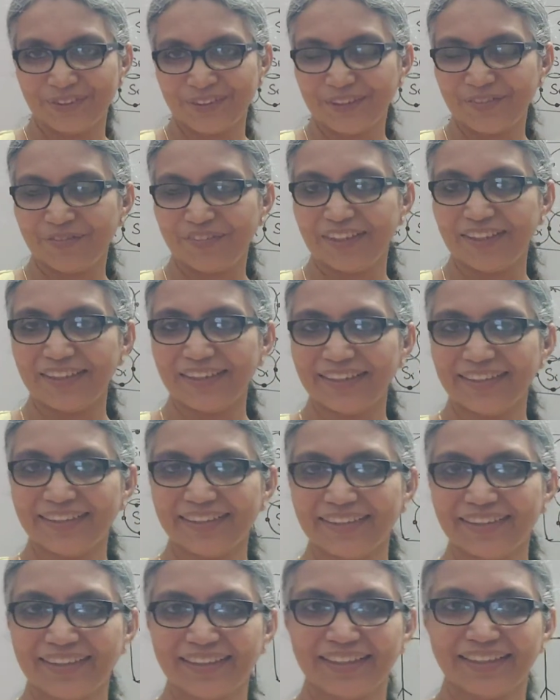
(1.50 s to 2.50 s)
Good evening.
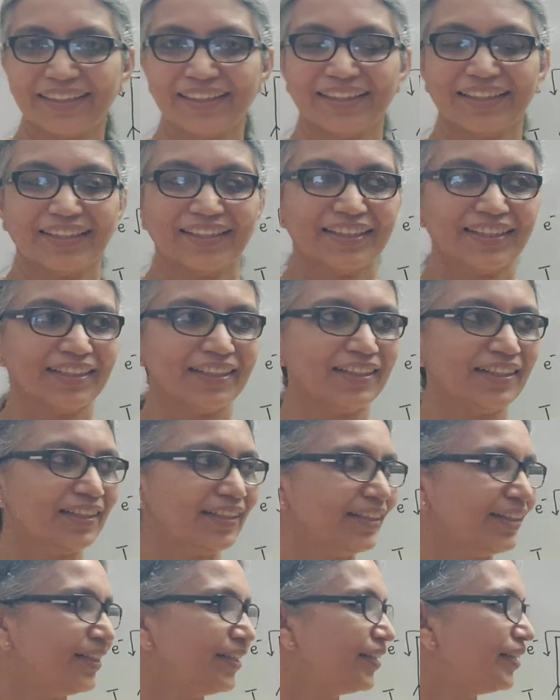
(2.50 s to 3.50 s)

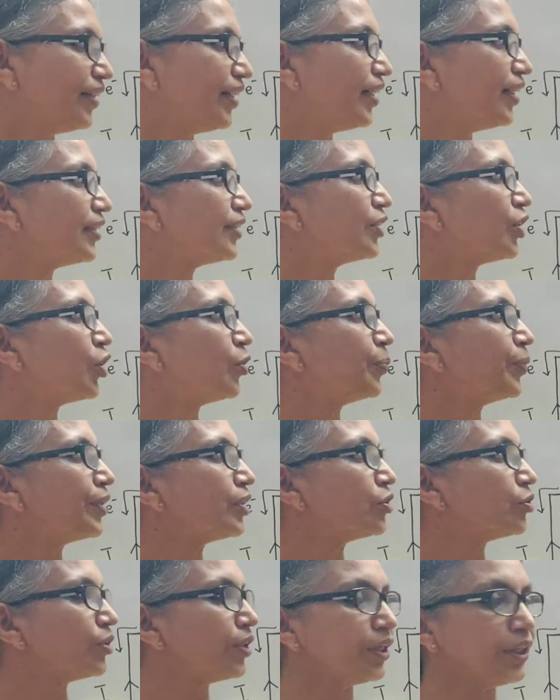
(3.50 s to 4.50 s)
Our
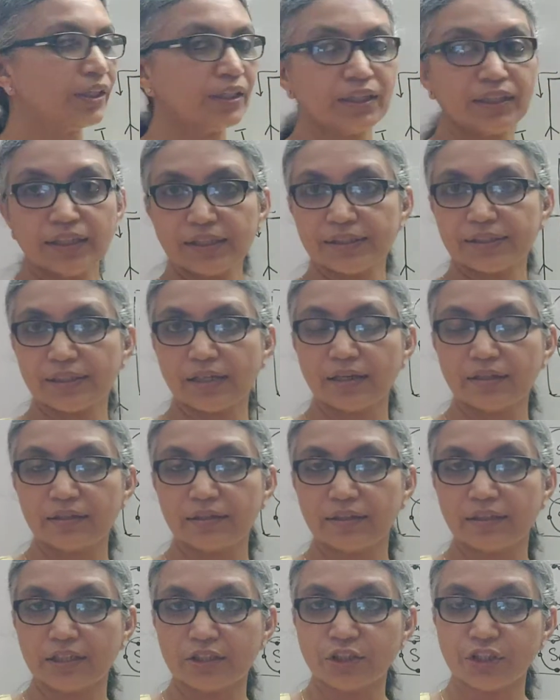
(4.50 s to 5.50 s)
topic today is
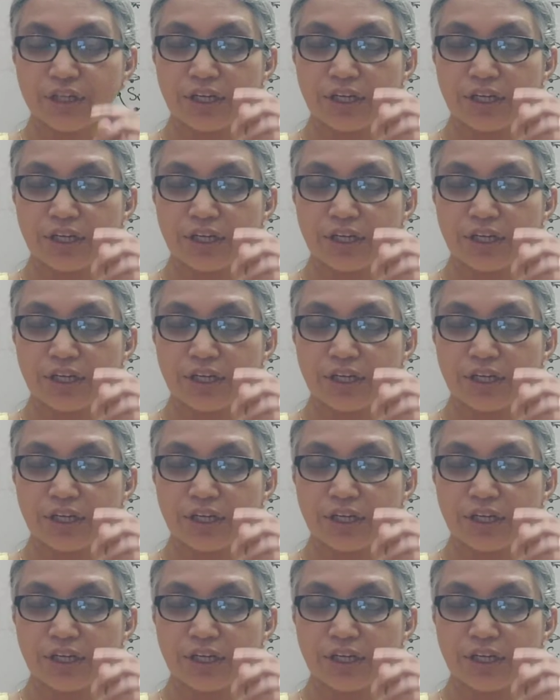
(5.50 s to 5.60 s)
under the